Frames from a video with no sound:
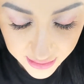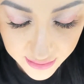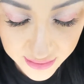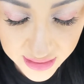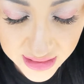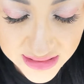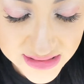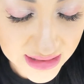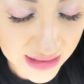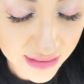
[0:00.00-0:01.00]
You can
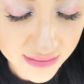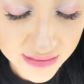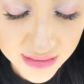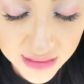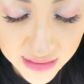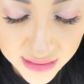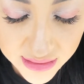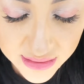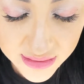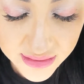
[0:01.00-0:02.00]
see
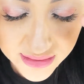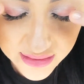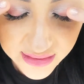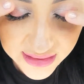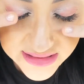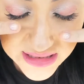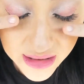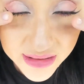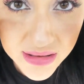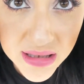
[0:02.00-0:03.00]
it's
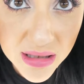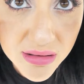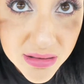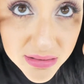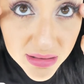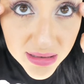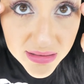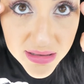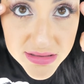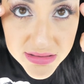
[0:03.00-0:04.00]
underneath, like
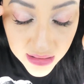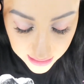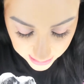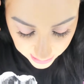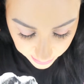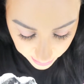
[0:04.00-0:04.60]
there's nothing.